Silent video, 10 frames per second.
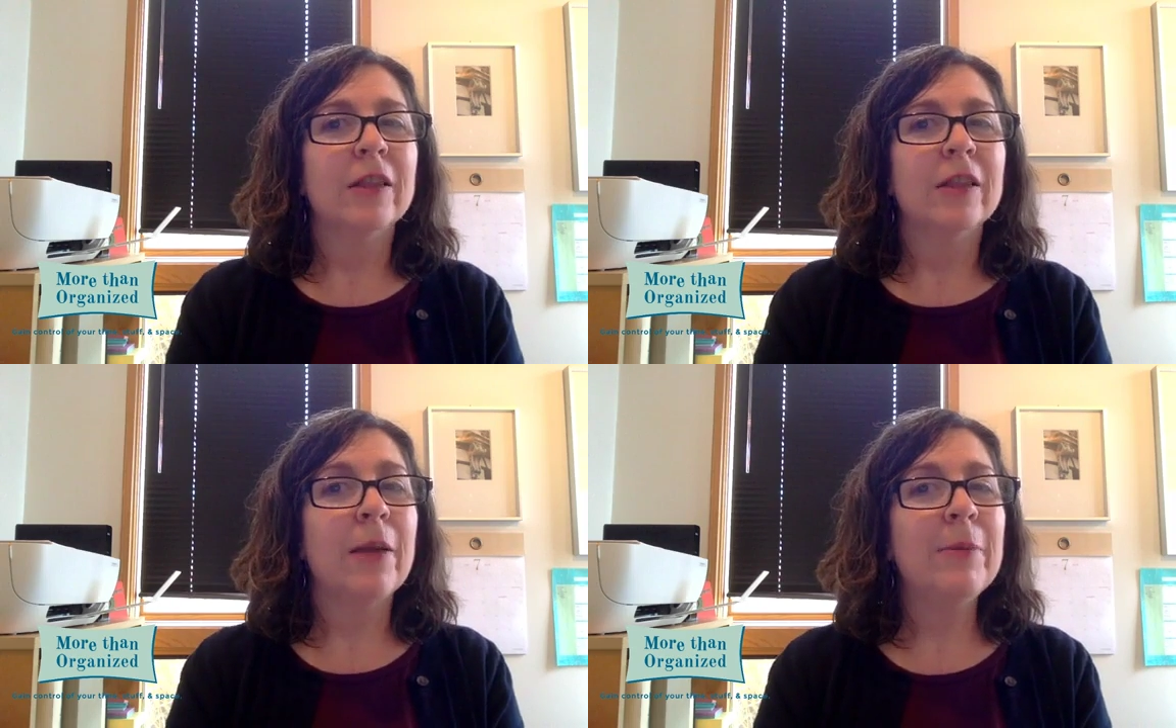
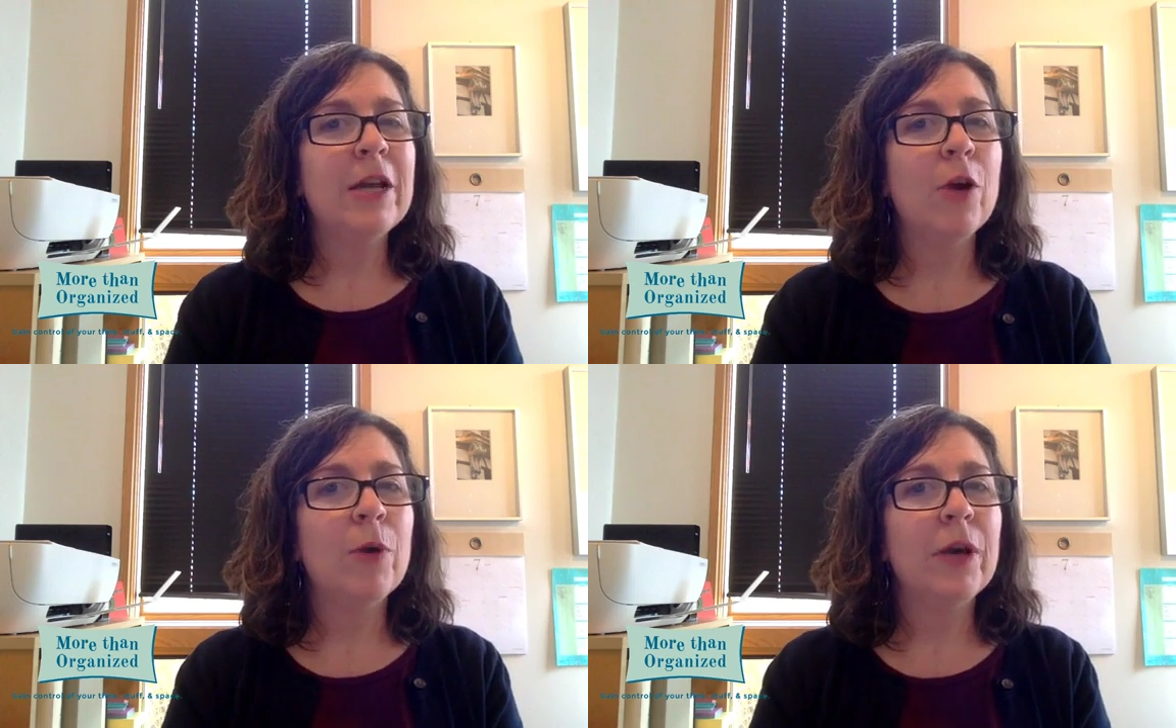Let me
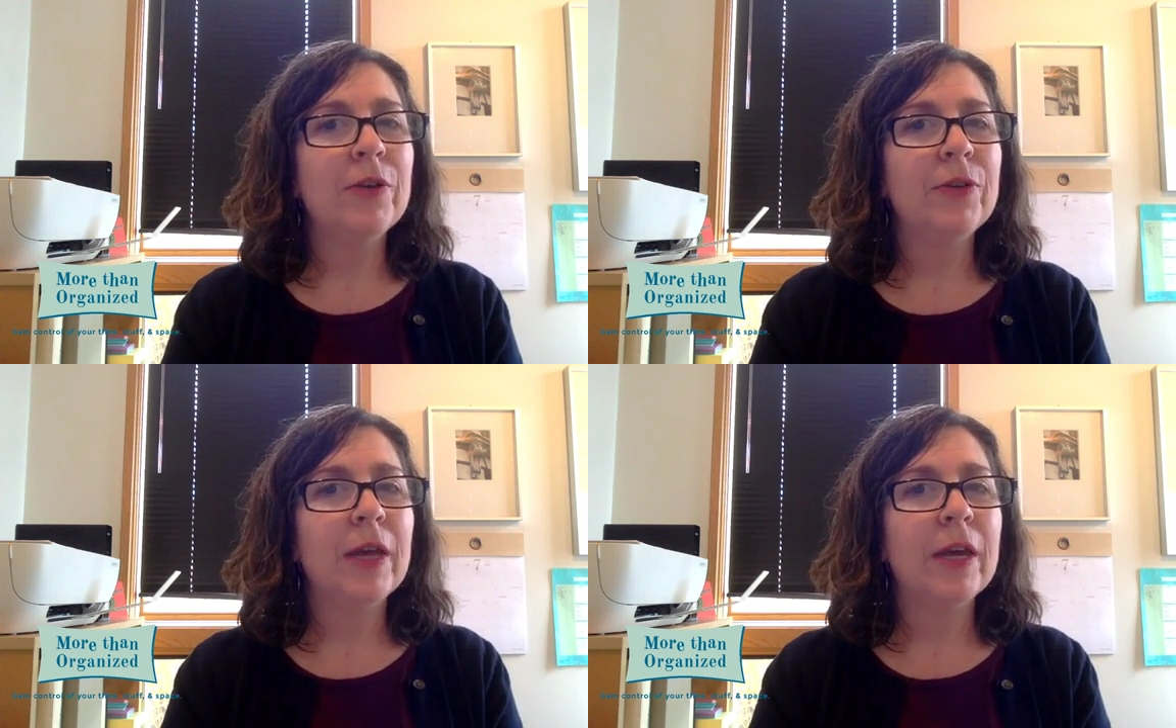know what
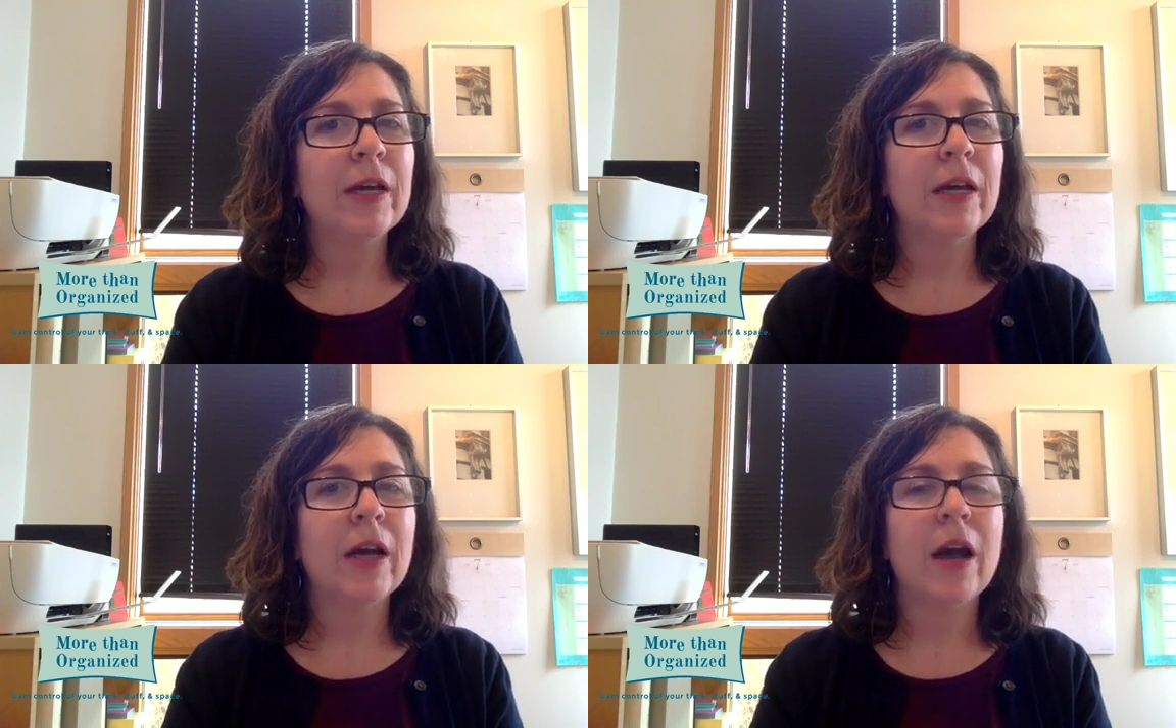you
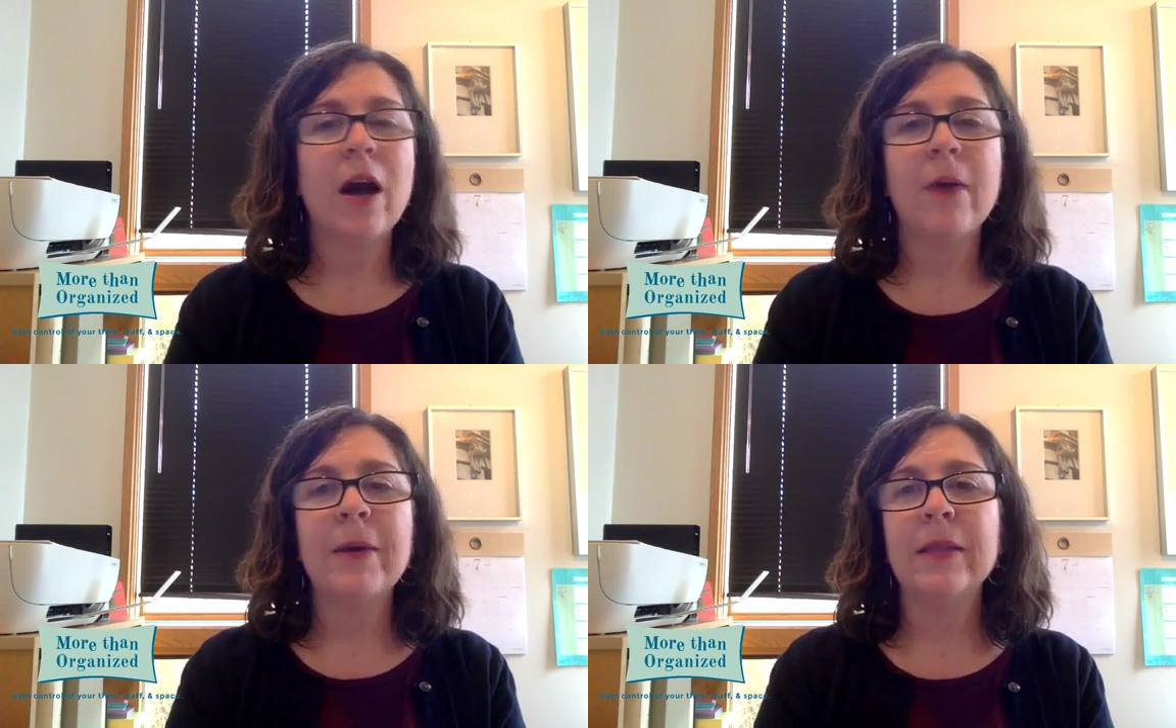think
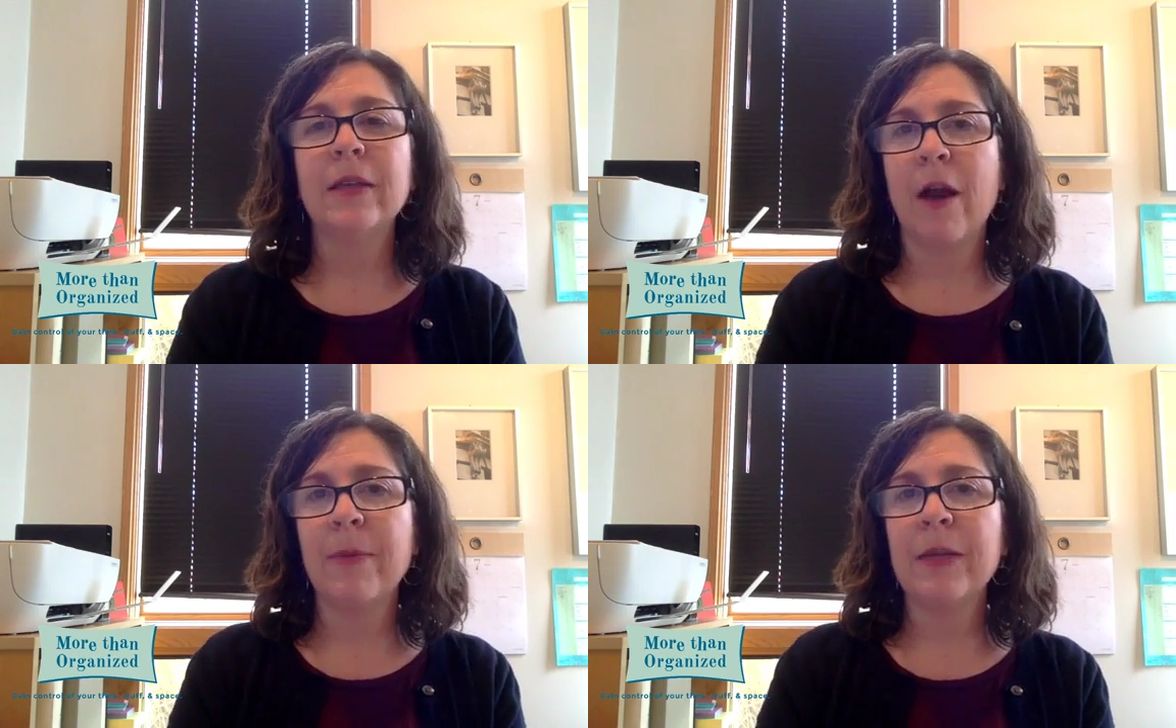in the
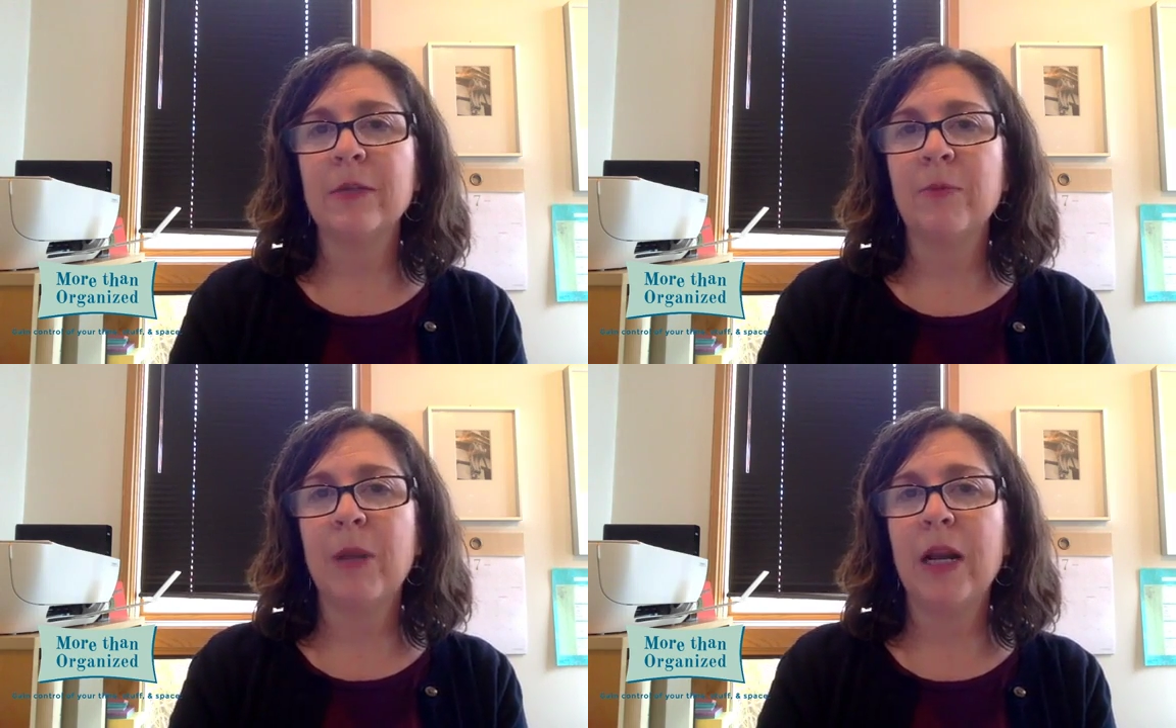
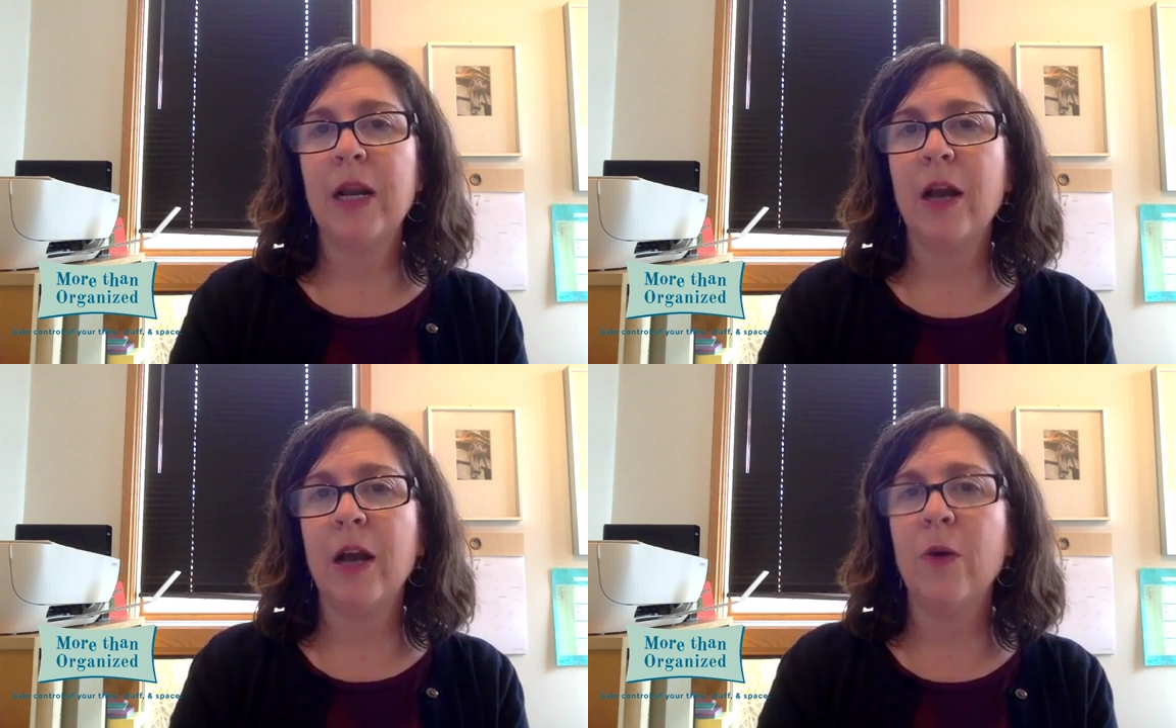comments
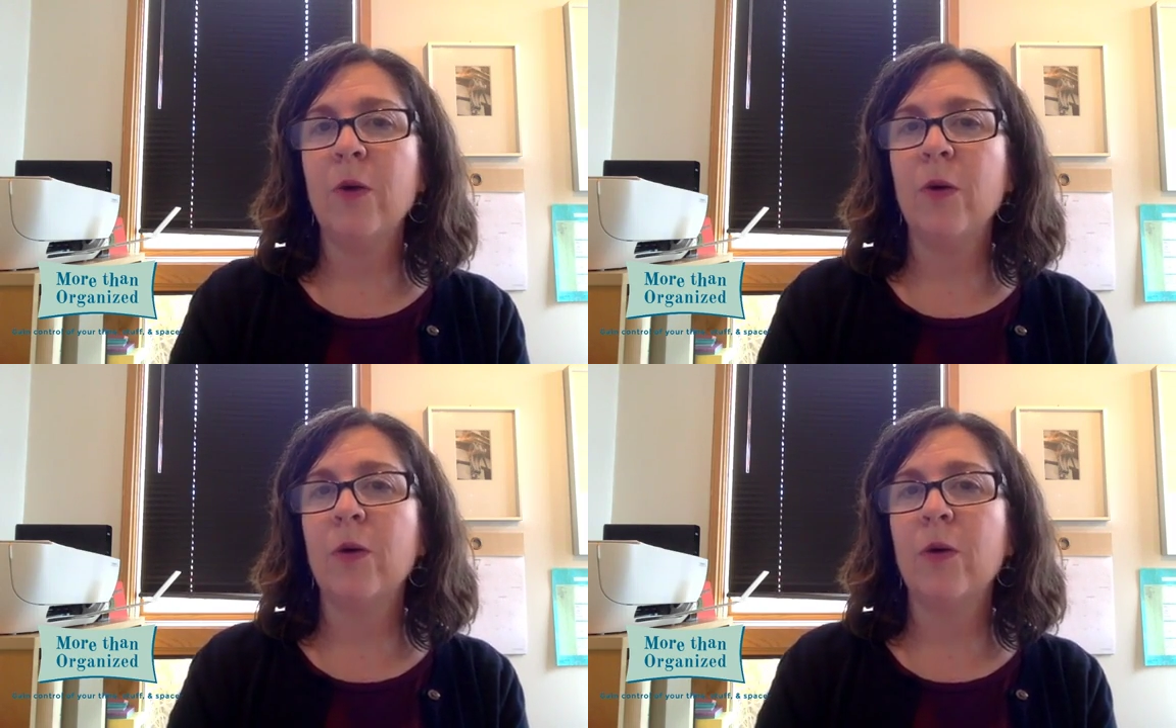below,